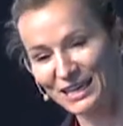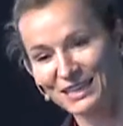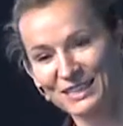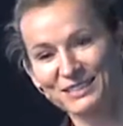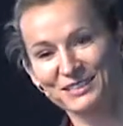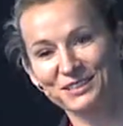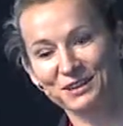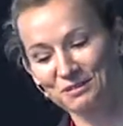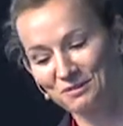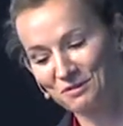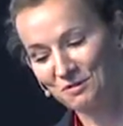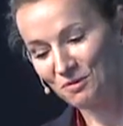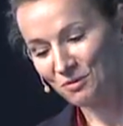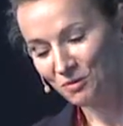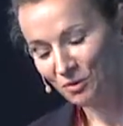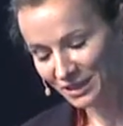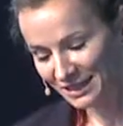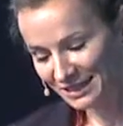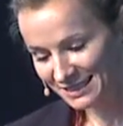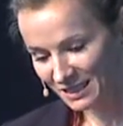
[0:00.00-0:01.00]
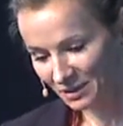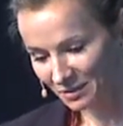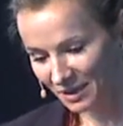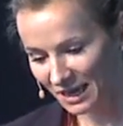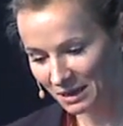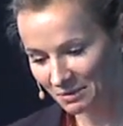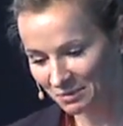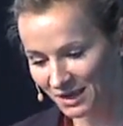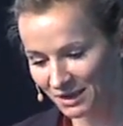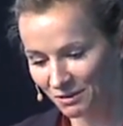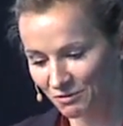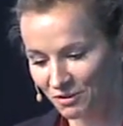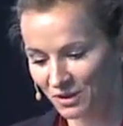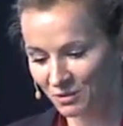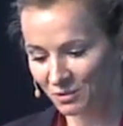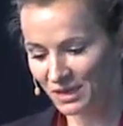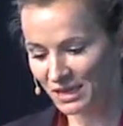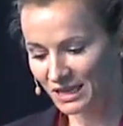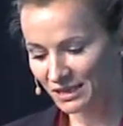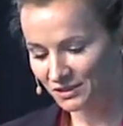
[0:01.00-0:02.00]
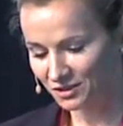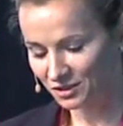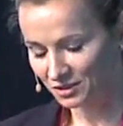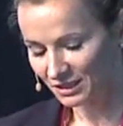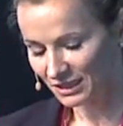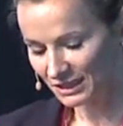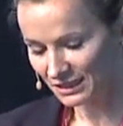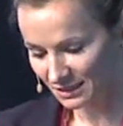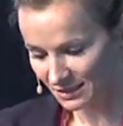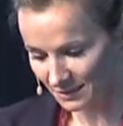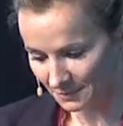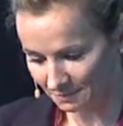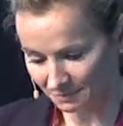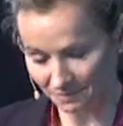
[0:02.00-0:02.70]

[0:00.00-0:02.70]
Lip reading: So what ends up happening when we get stressed